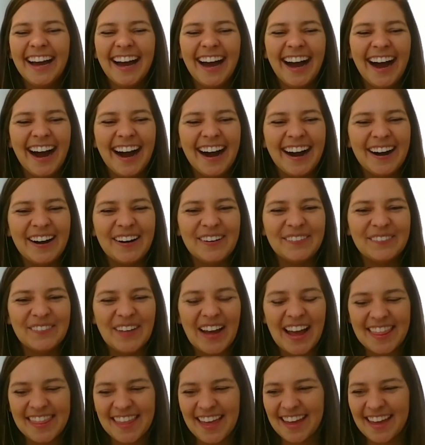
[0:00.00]

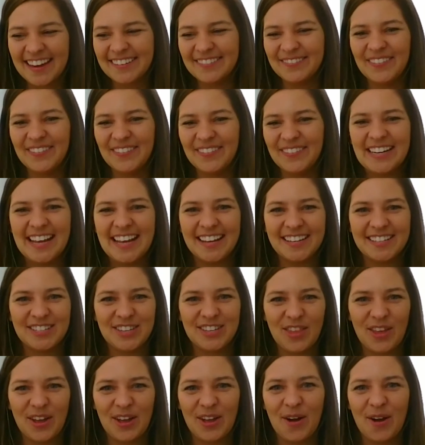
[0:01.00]
and then would get
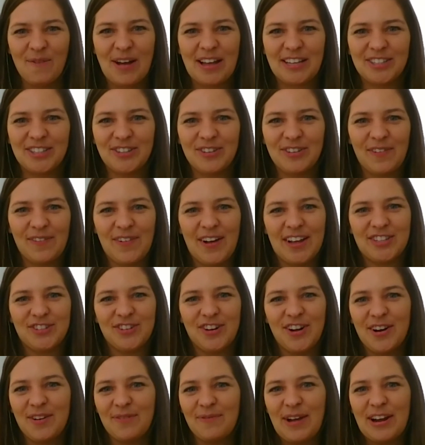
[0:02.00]
to like a
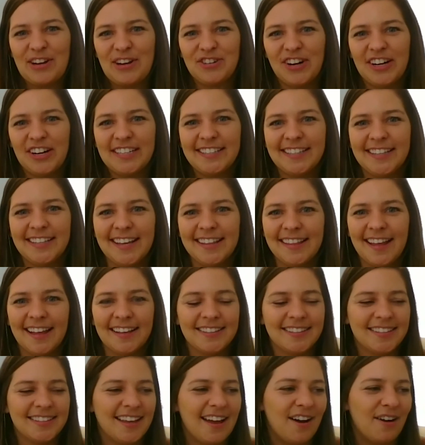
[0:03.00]
restaurant waitress, and
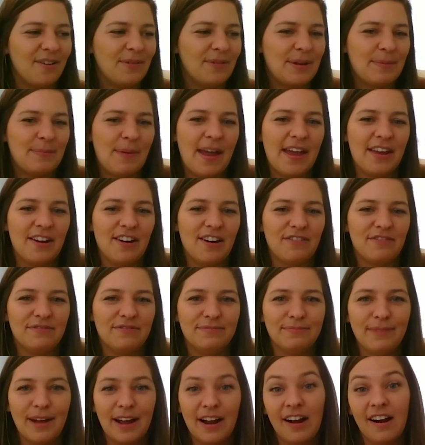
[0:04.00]
that's how we paid off
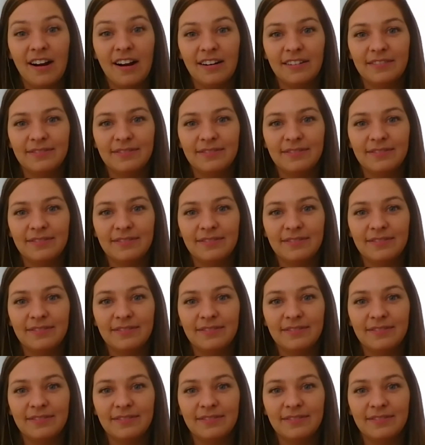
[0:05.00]
my car.